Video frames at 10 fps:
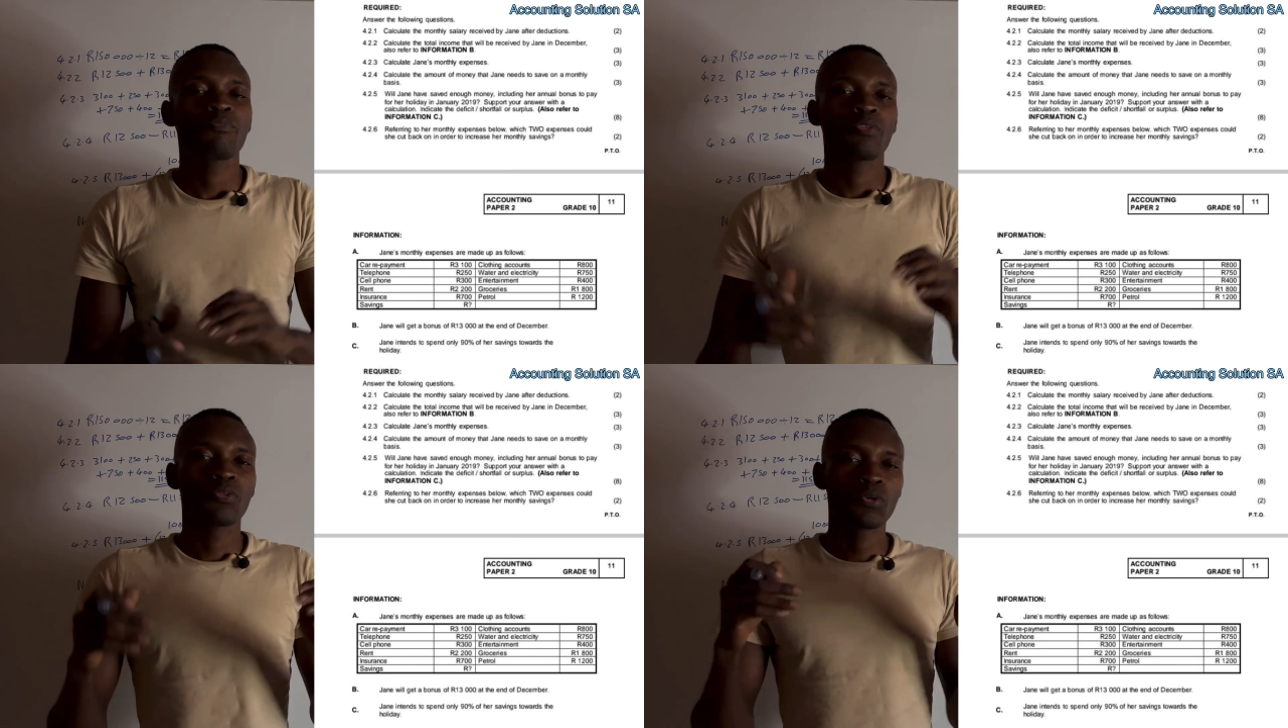
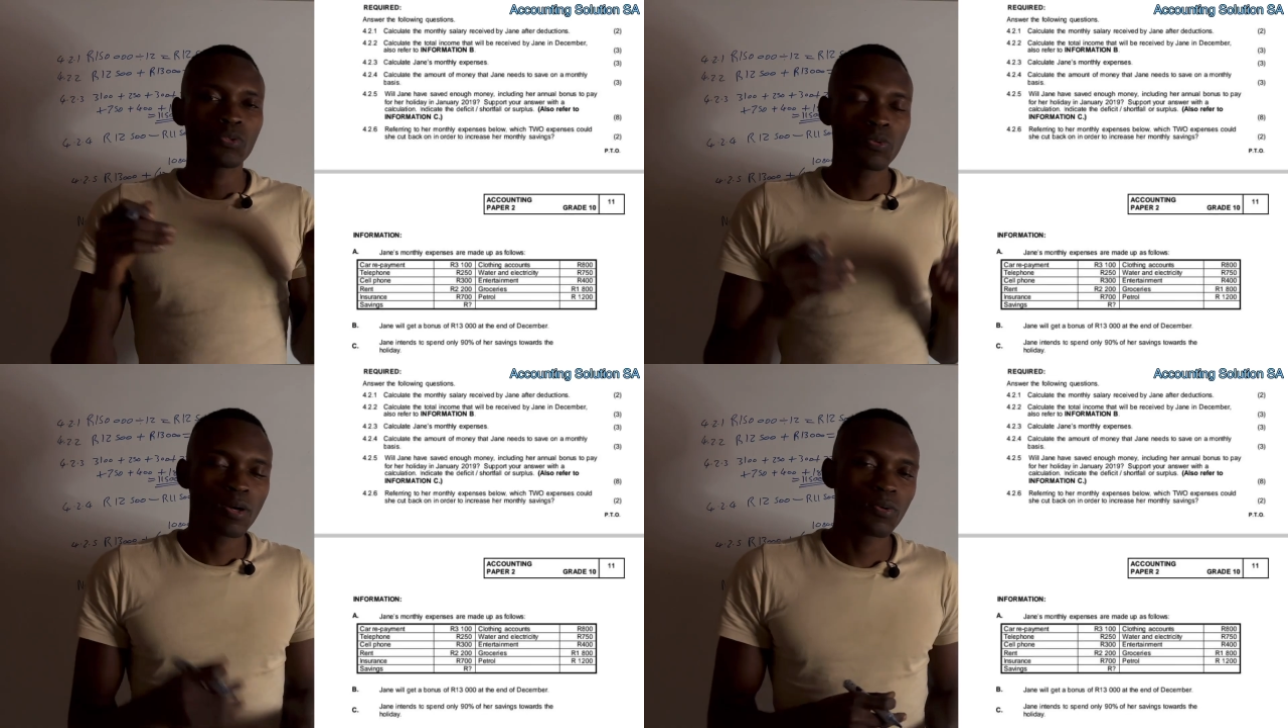Those
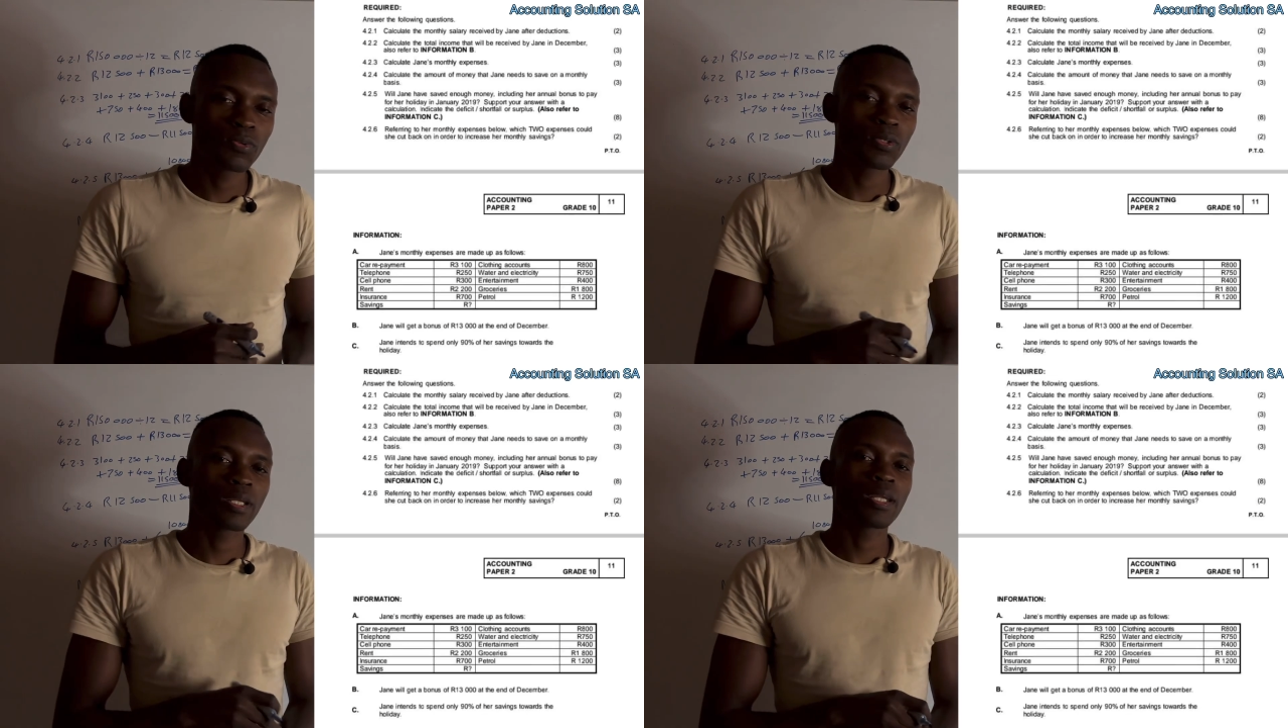who are going
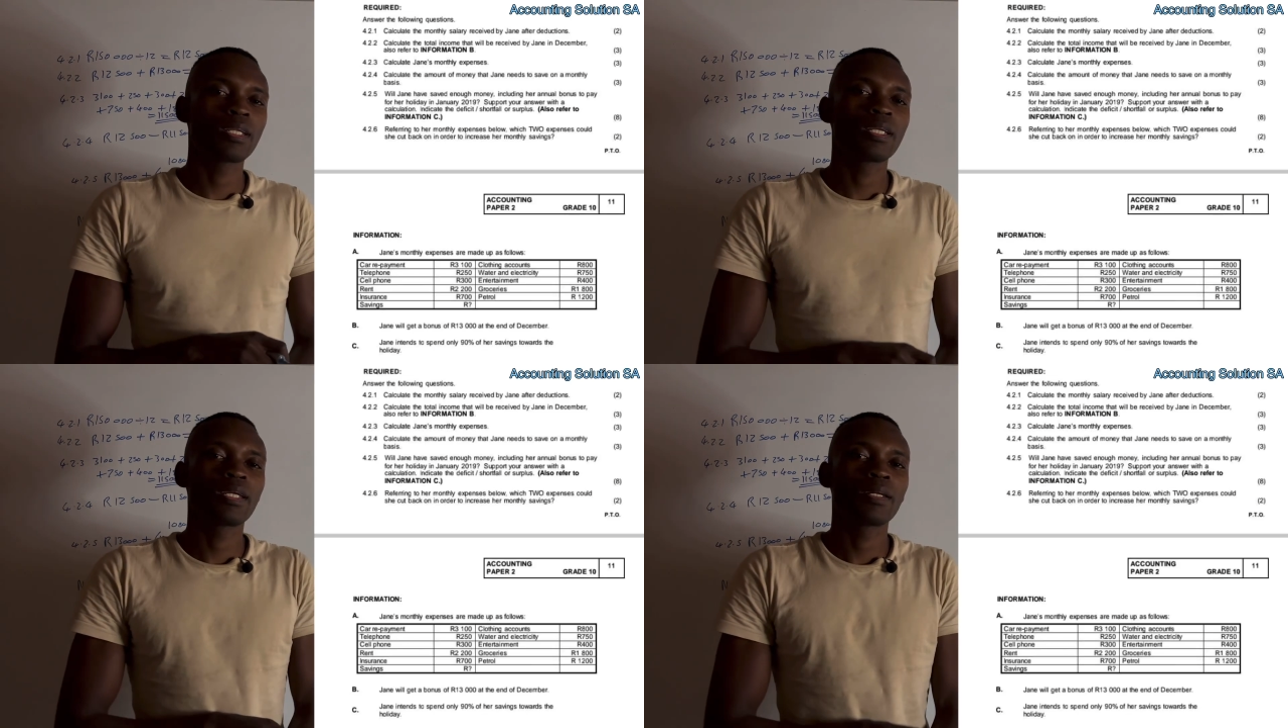to grade
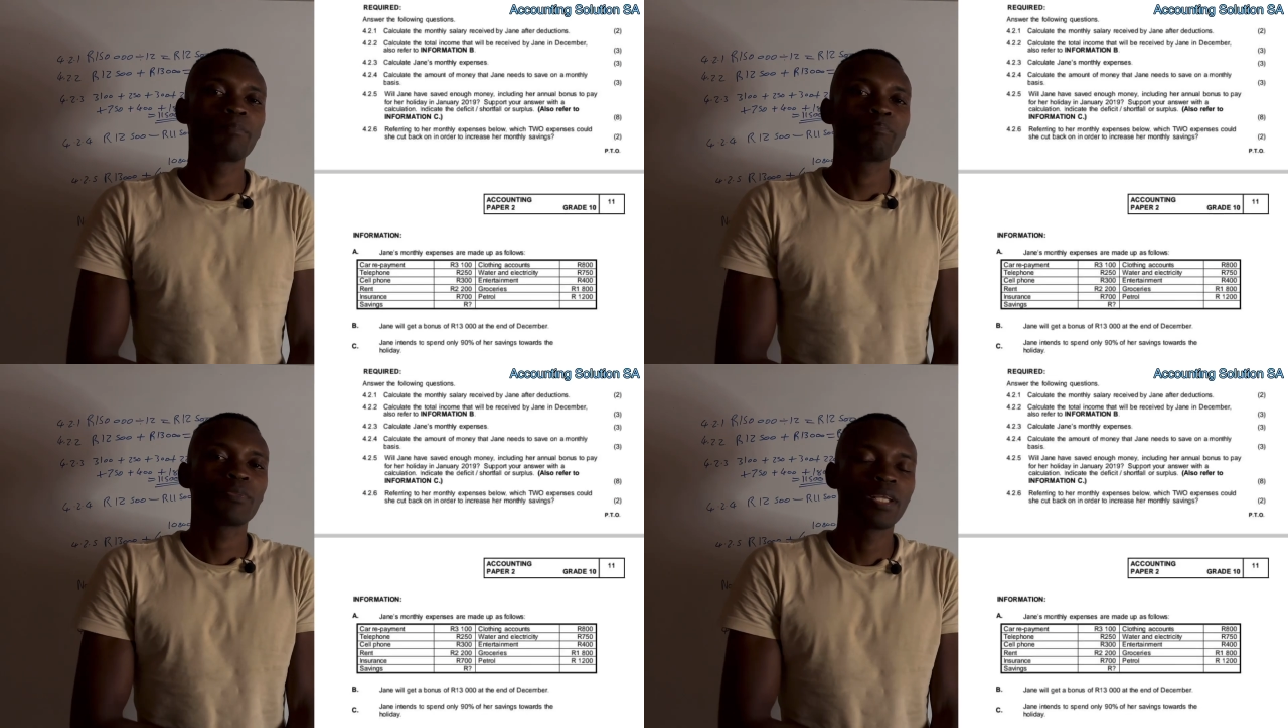
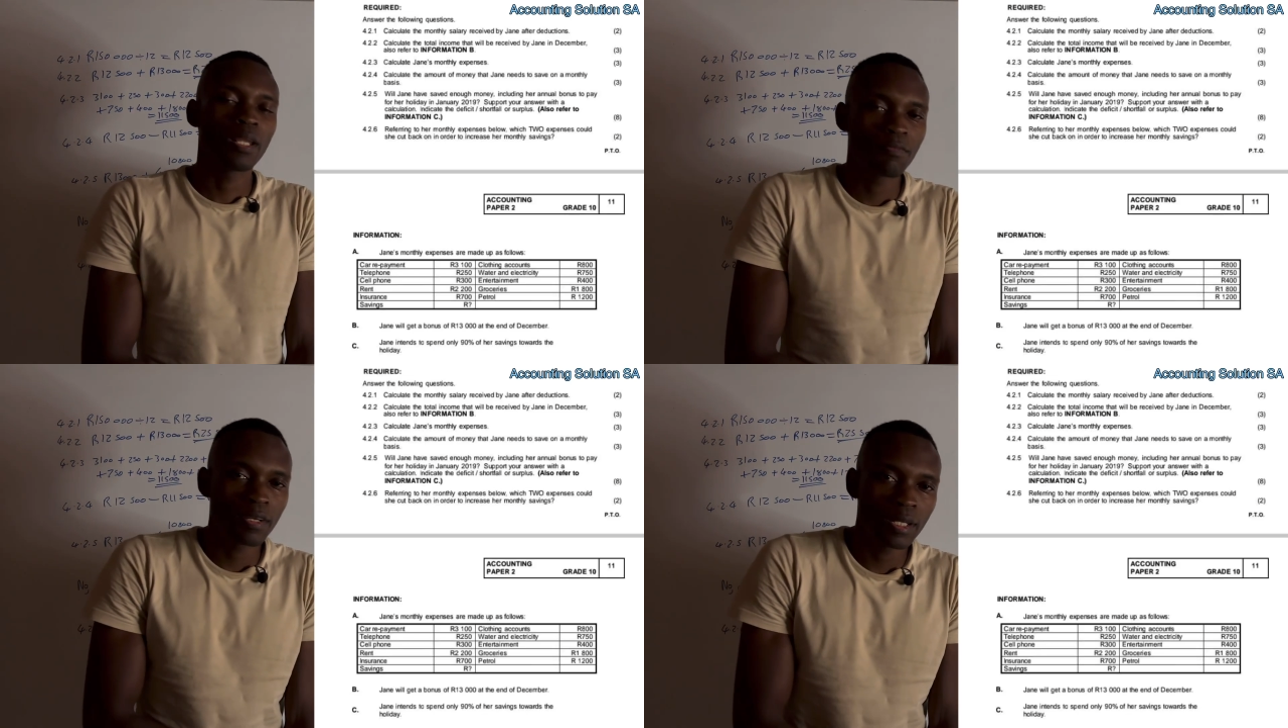uh,
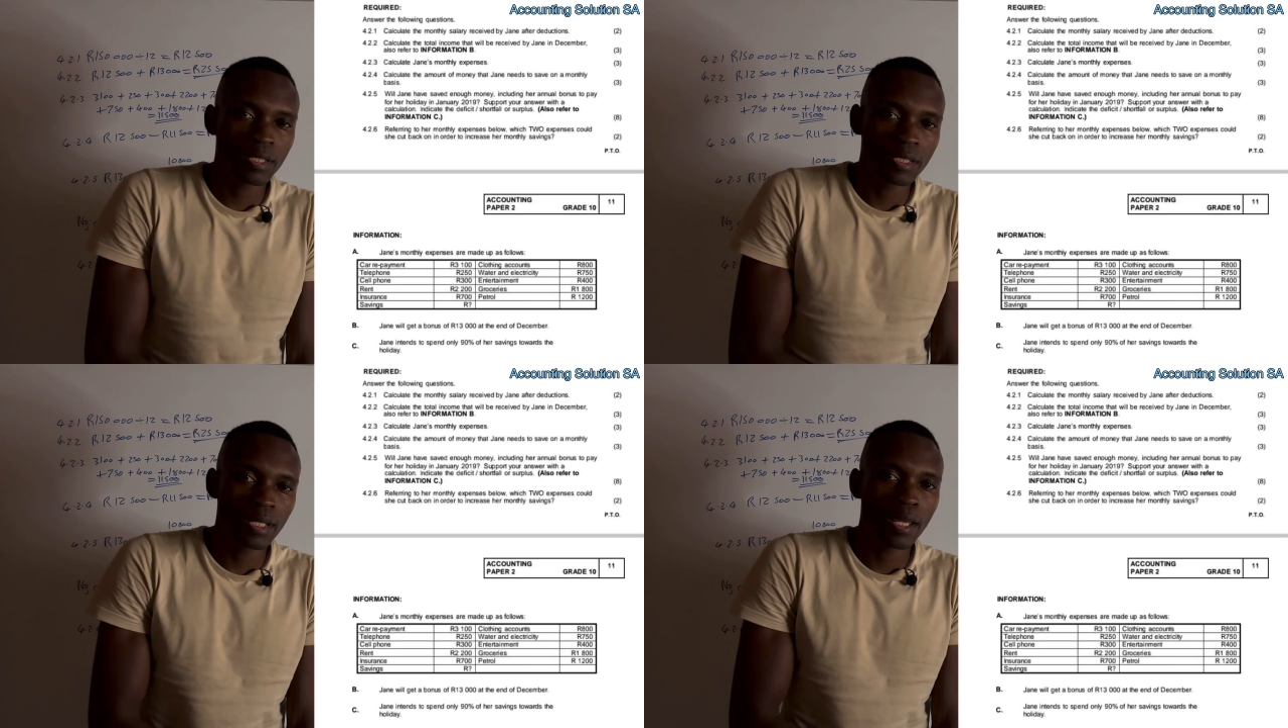11
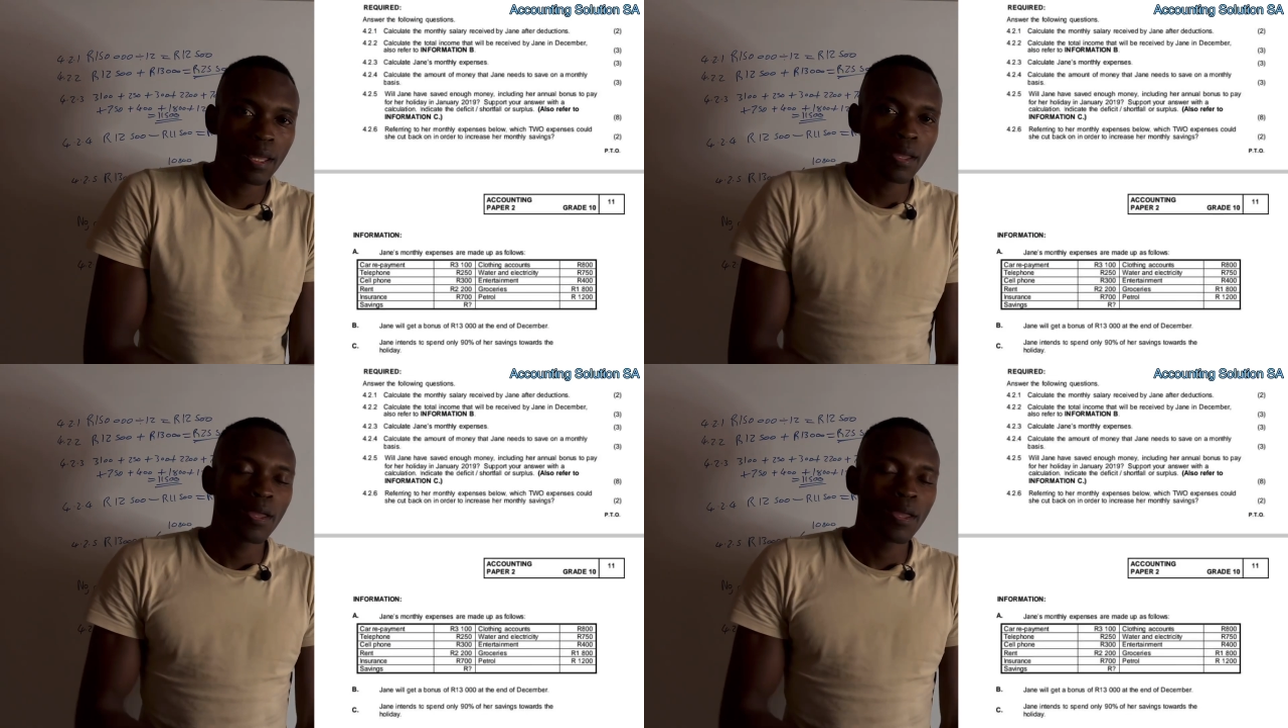next year,